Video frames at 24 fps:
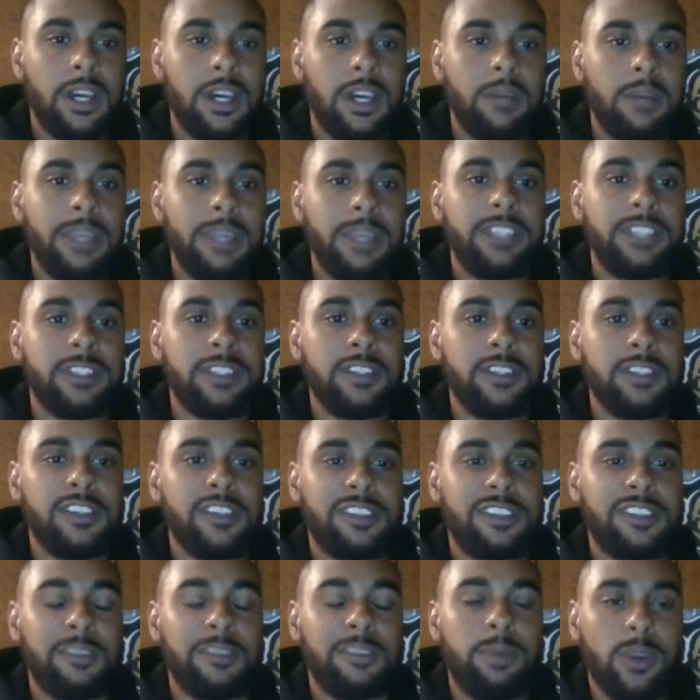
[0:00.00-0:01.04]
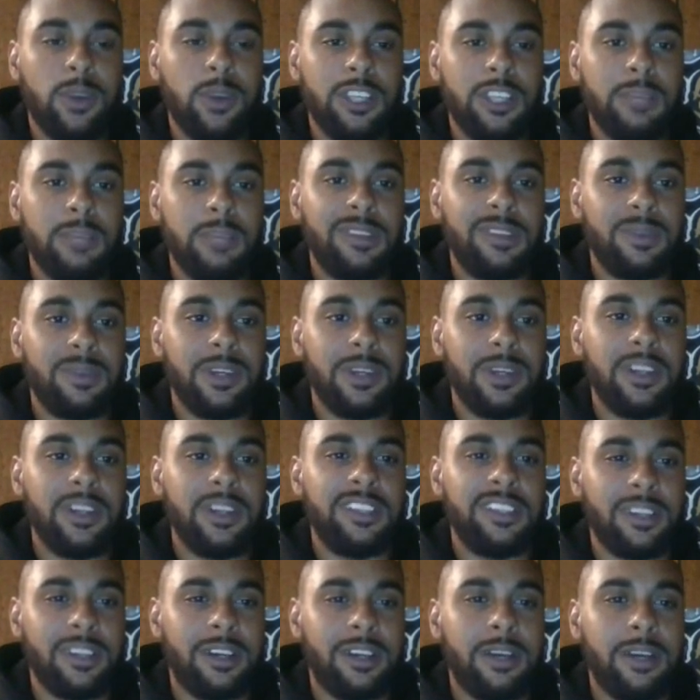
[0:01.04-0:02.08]
Make sure you're supporting him as well.
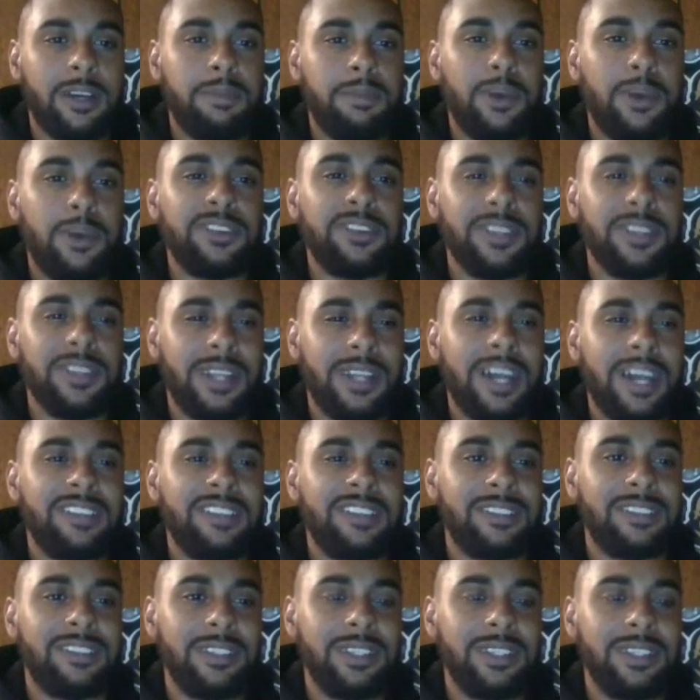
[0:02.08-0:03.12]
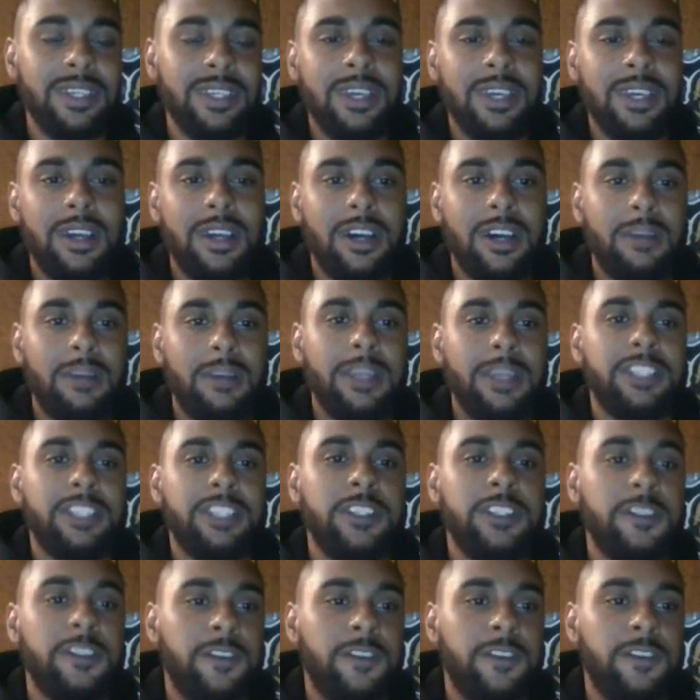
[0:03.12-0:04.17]
He's posting constantly. Make sure
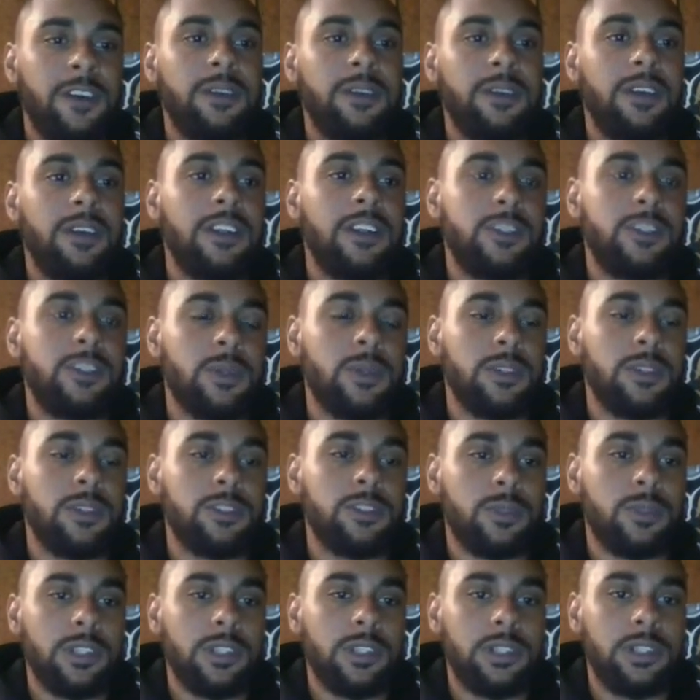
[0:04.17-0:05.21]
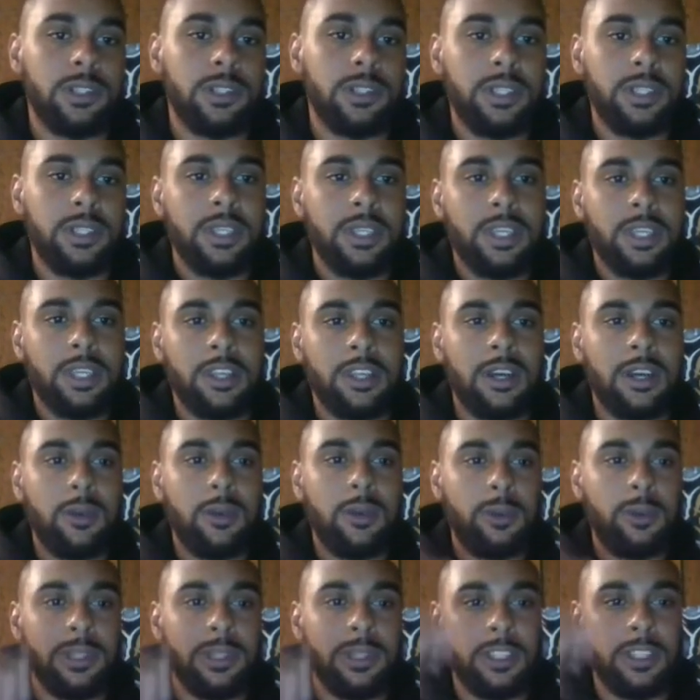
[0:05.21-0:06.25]
you're following our Twitter as well. And we'll
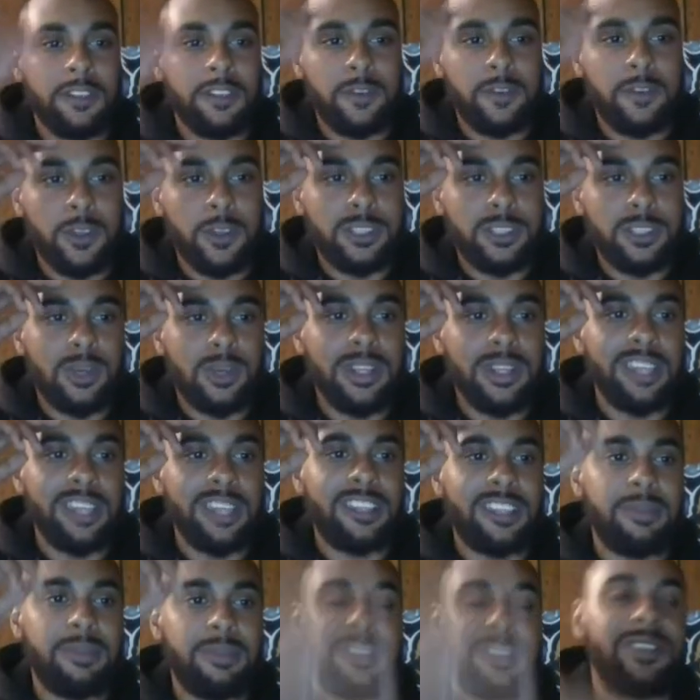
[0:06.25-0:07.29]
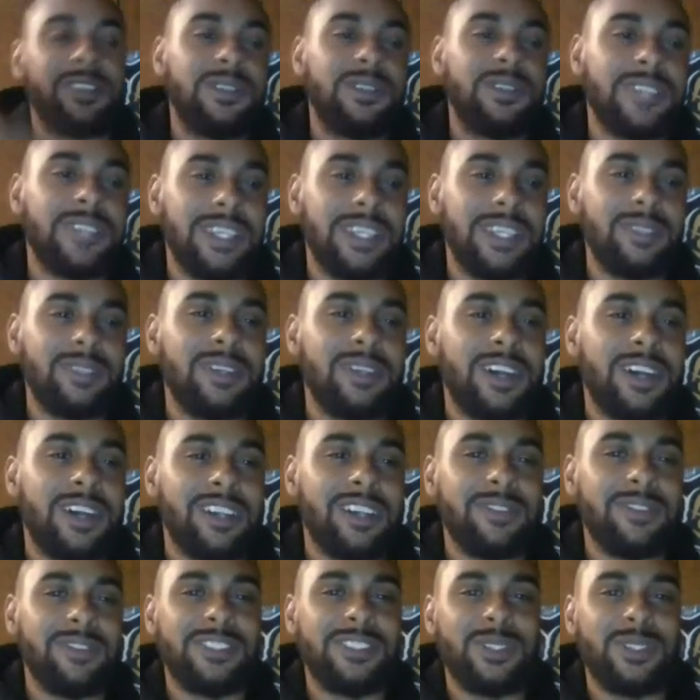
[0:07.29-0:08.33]
be looking forward to our next episode. Thank you guys
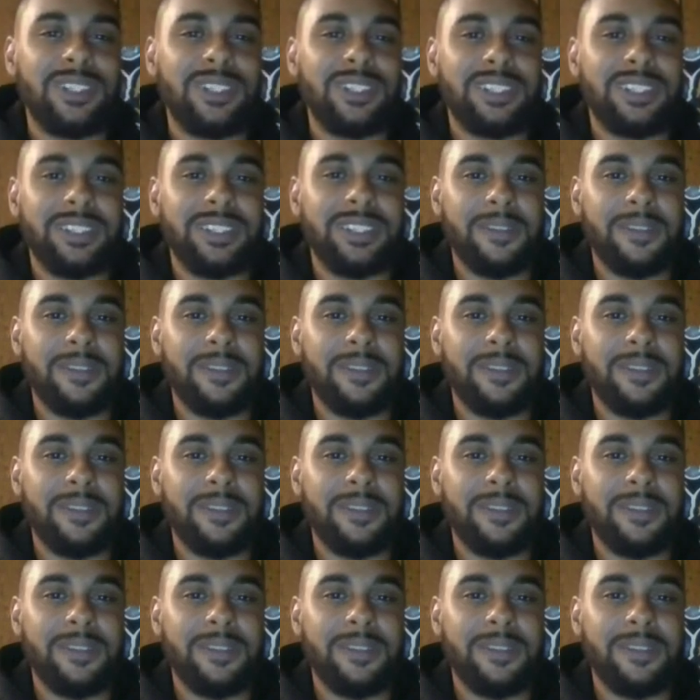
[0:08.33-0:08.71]
for tuning in.